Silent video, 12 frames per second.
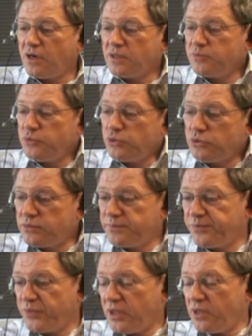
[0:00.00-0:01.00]
Unmute.
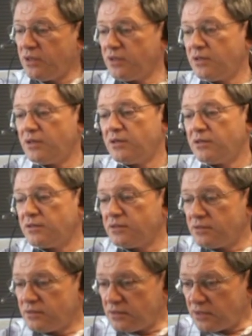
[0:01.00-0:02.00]

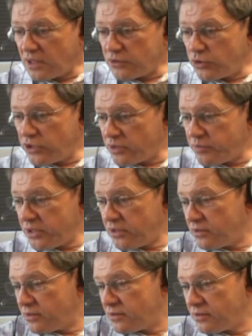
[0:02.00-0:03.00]
Can you hear me?